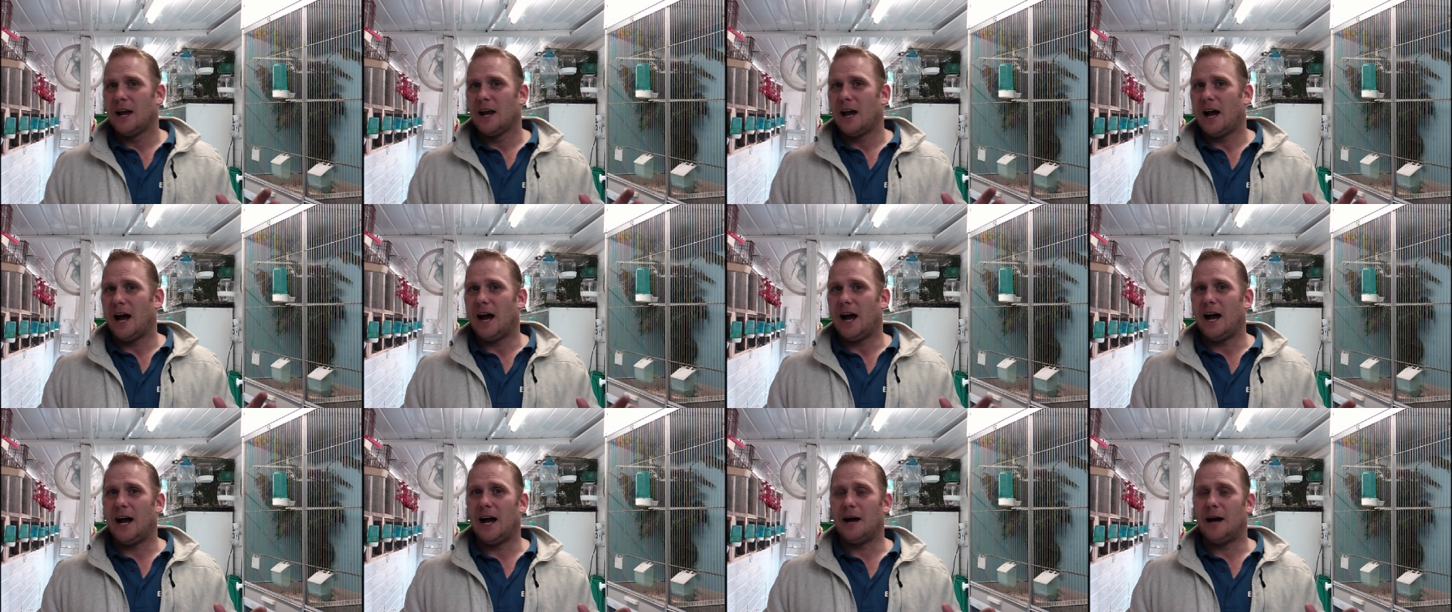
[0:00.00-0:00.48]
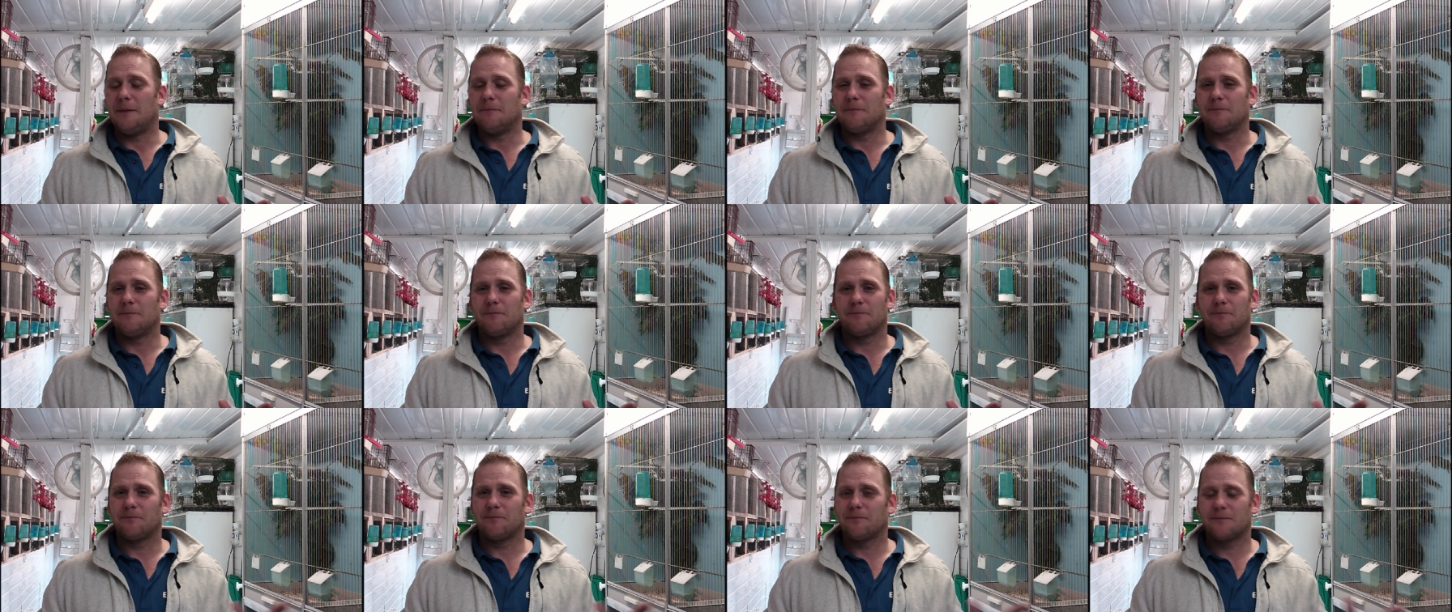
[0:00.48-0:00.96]
Um,
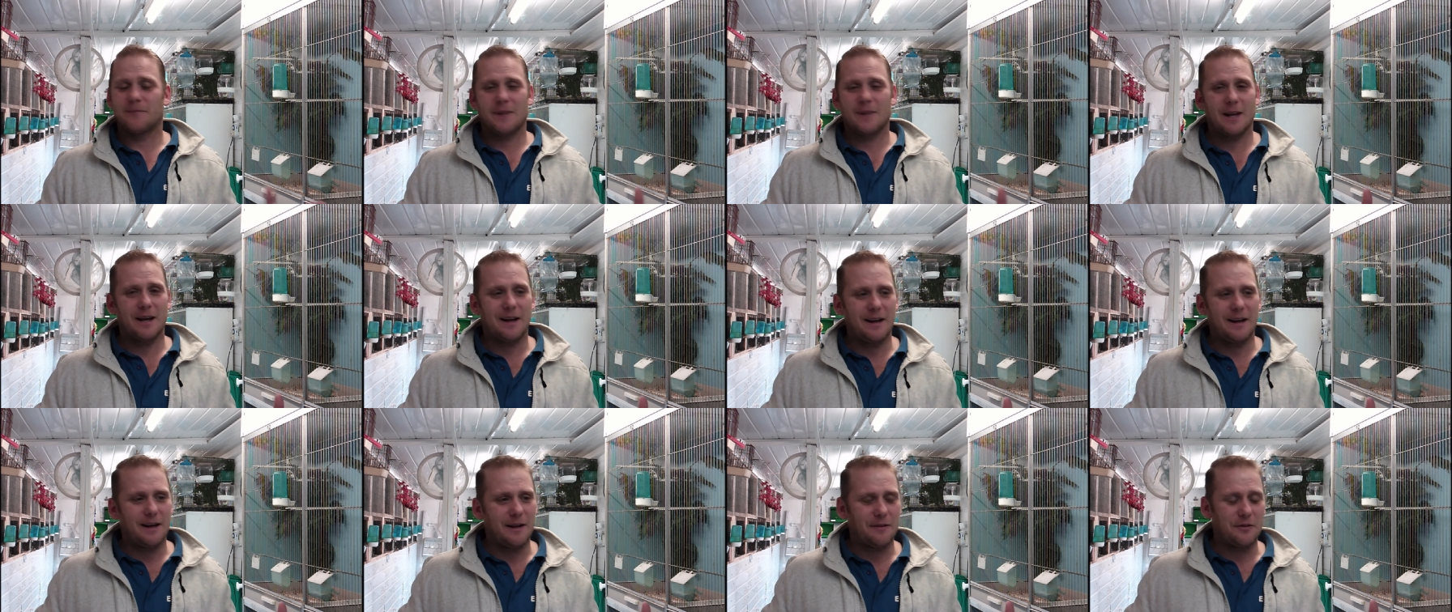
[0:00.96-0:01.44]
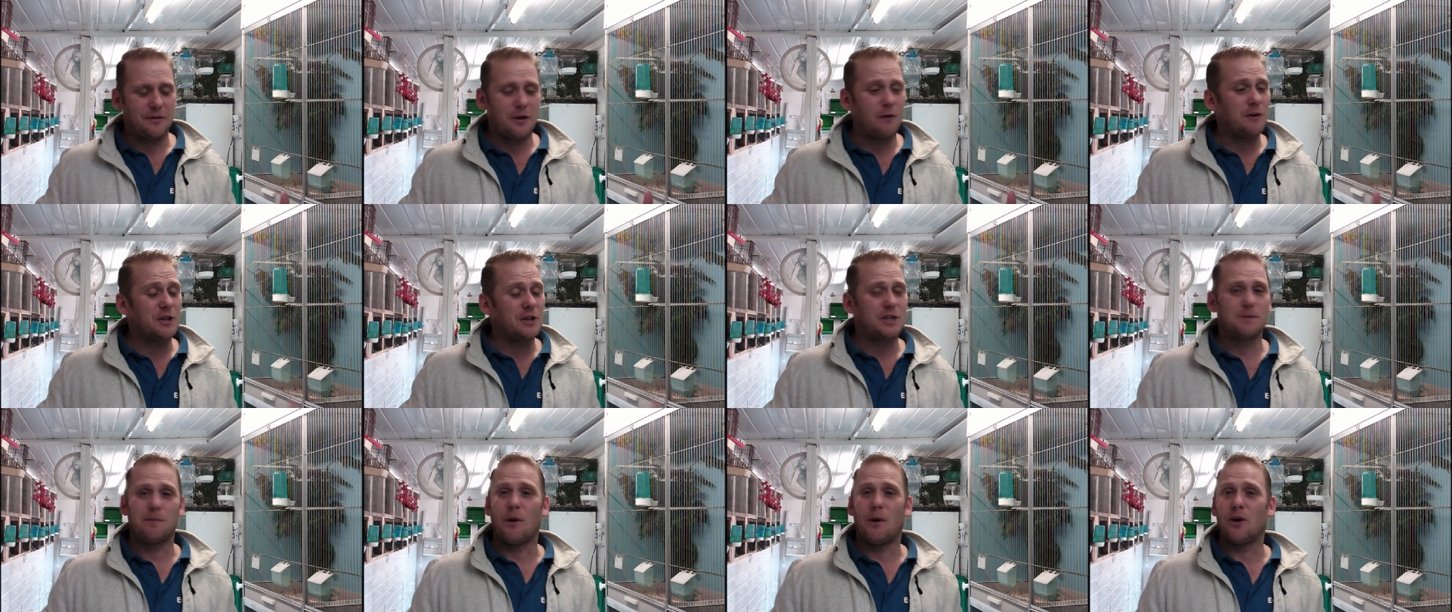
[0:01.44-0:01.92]
the
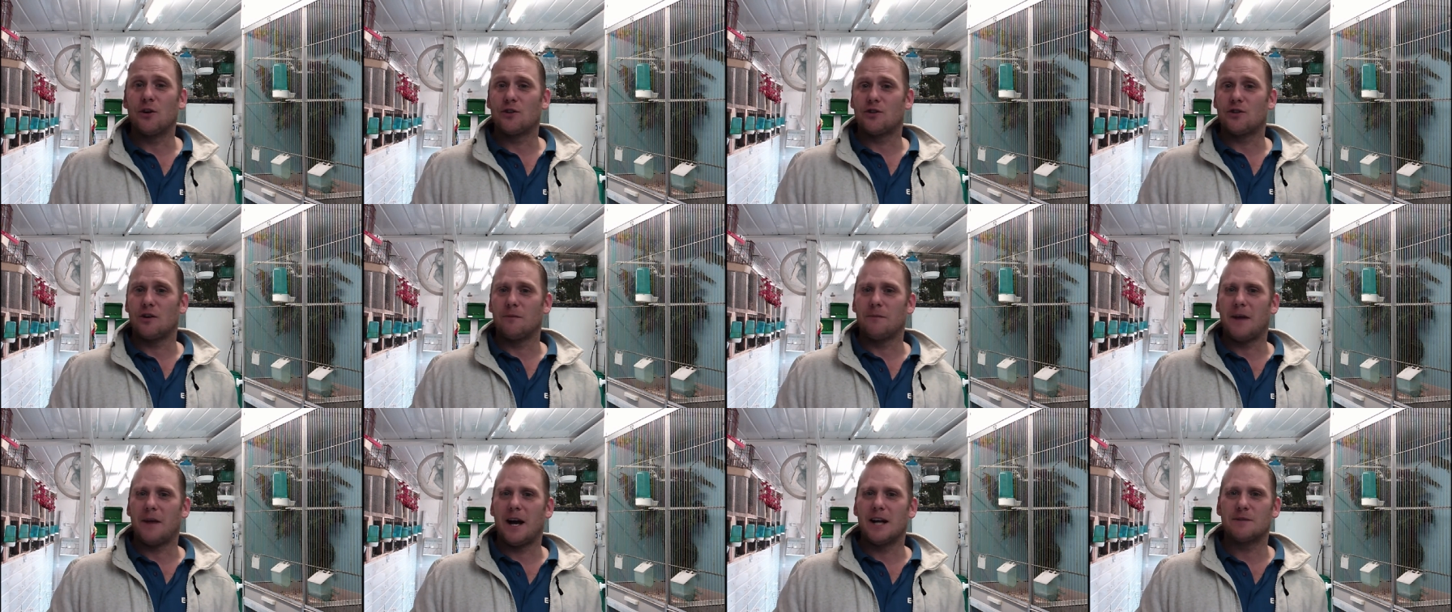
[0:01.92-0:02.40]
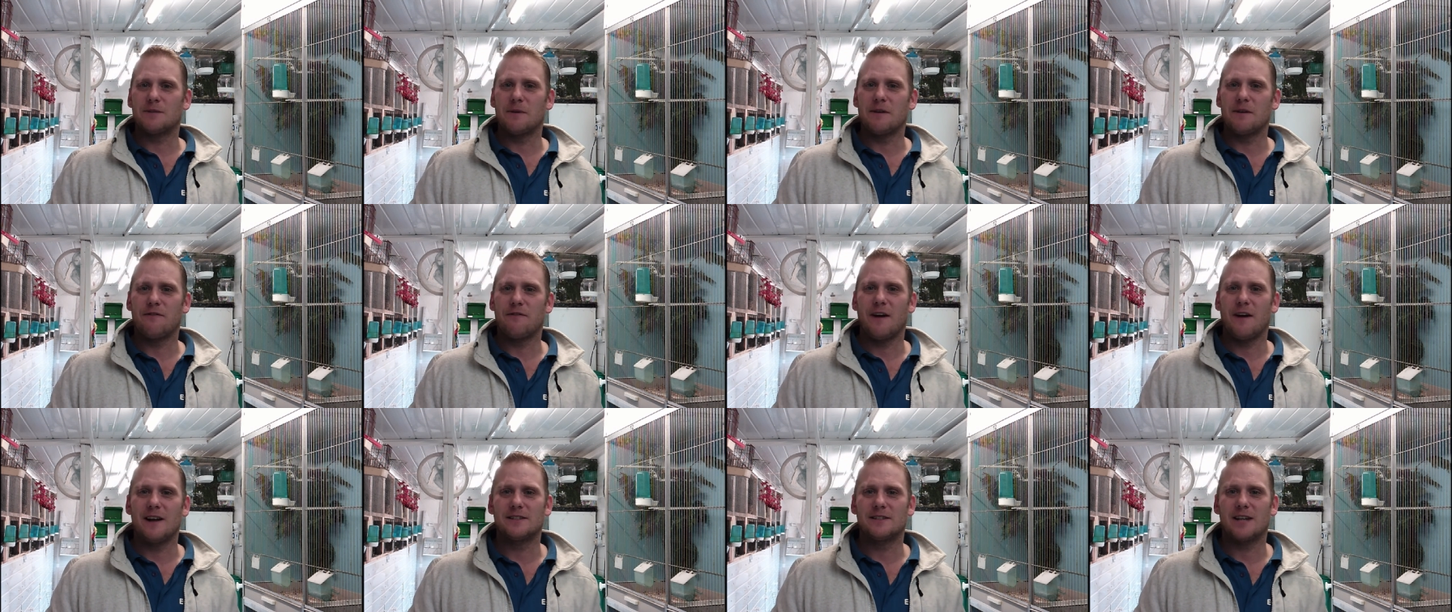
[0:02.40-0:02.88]
response from that has been
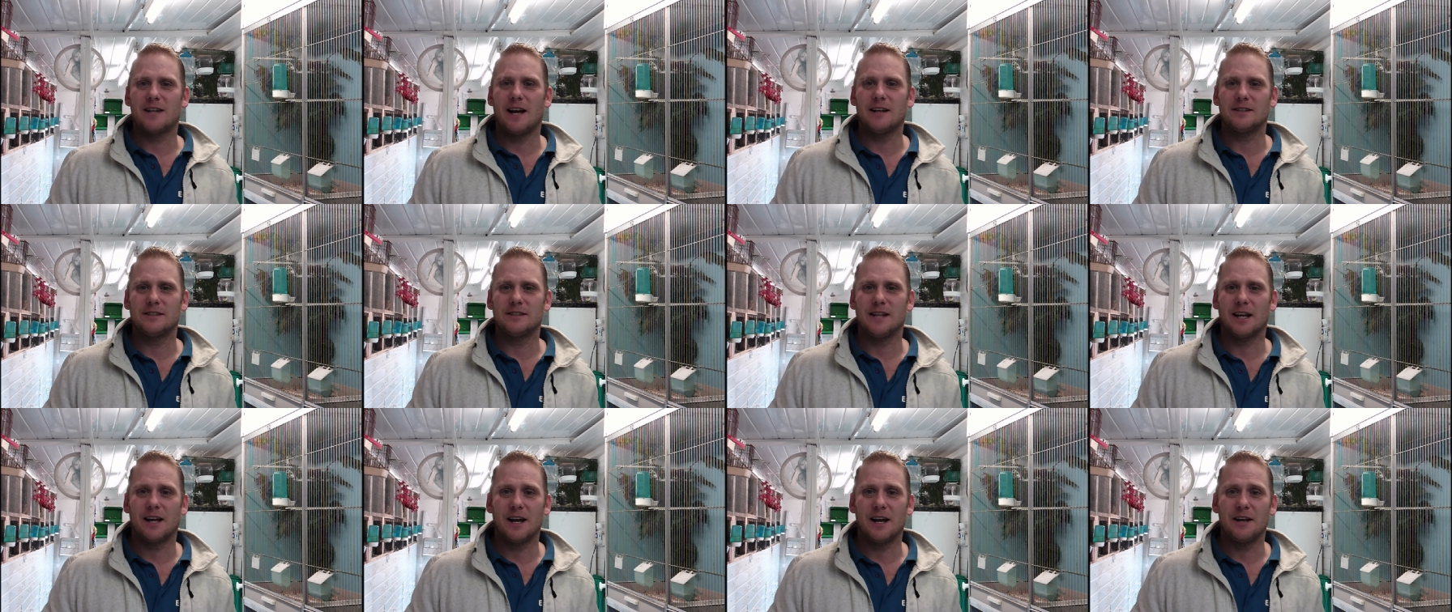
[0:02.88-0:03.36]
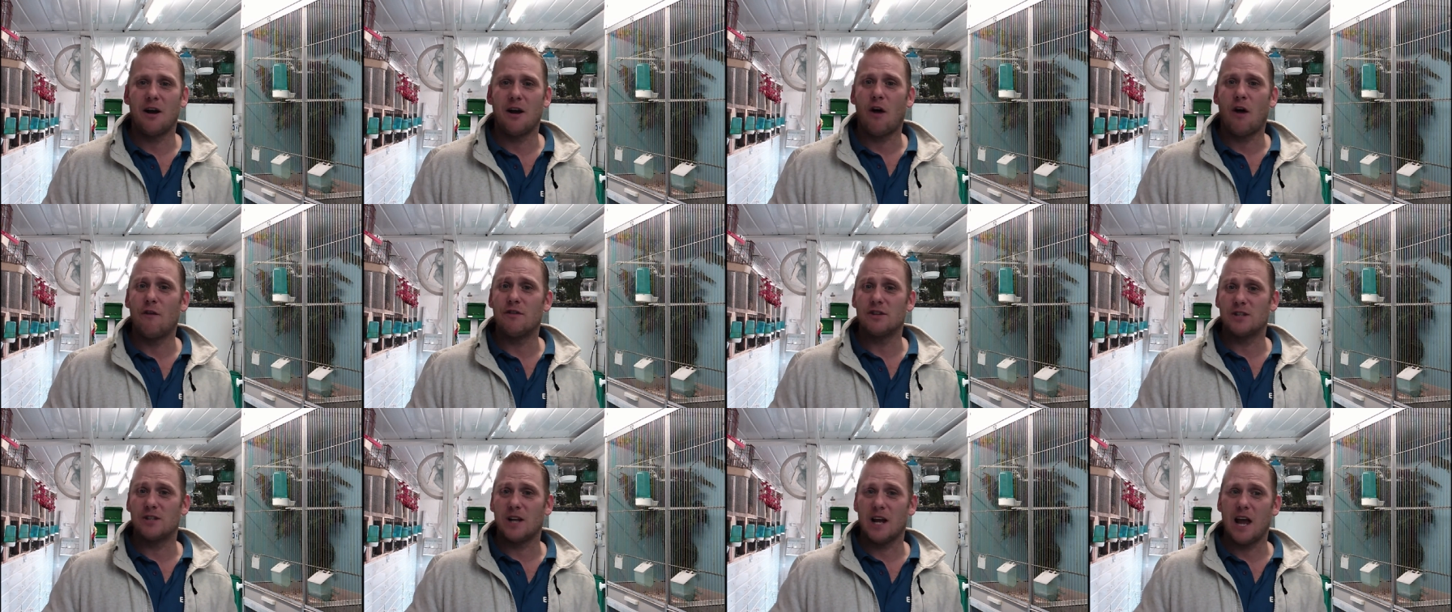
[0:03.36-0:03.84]
fantastic and
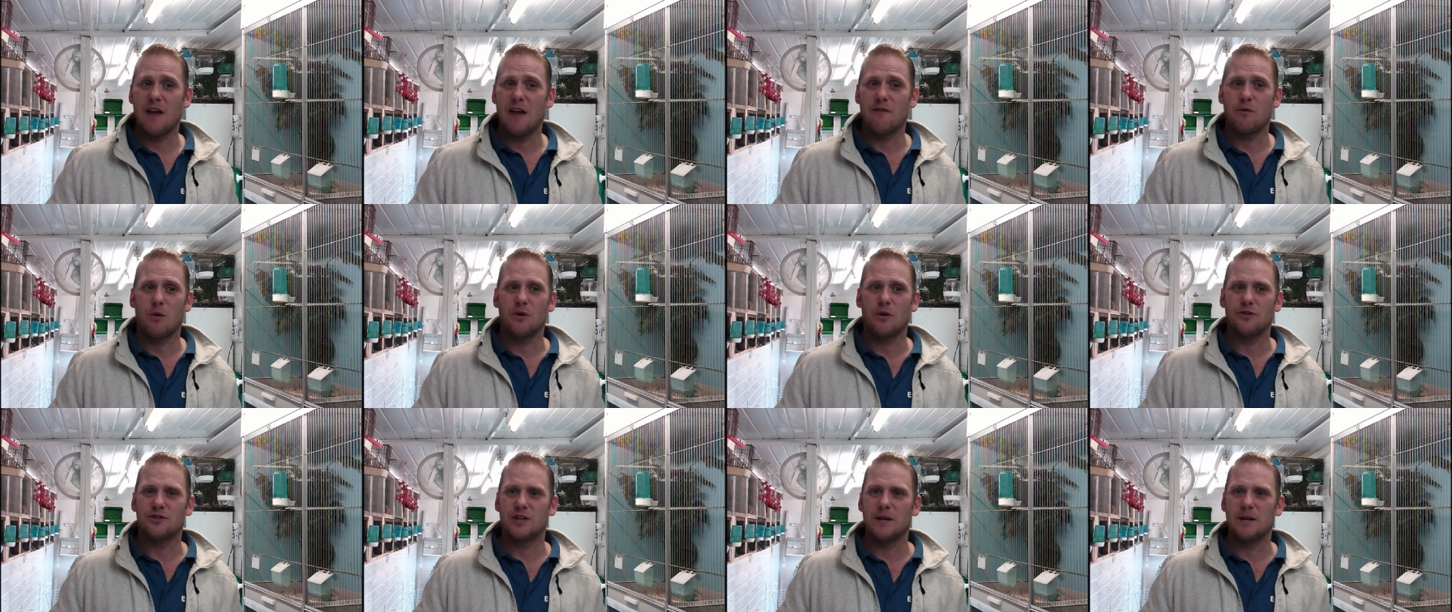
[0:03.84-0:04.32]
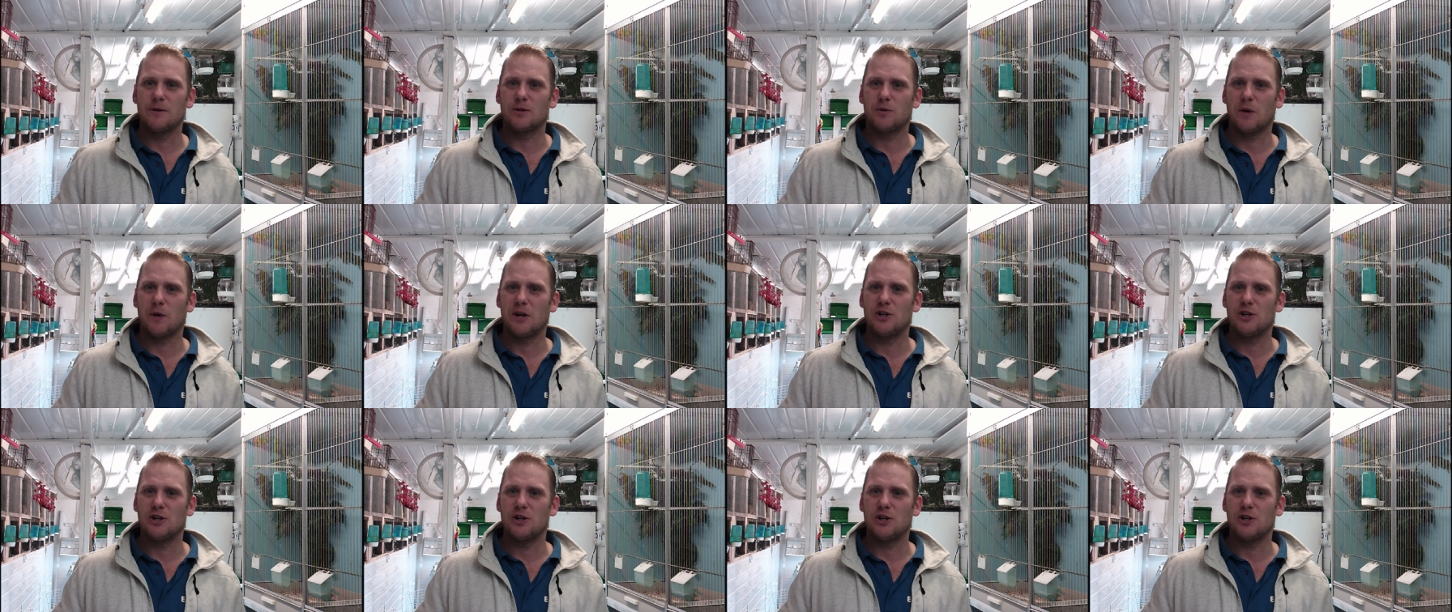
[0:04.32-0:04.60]
obviously everyone seemed to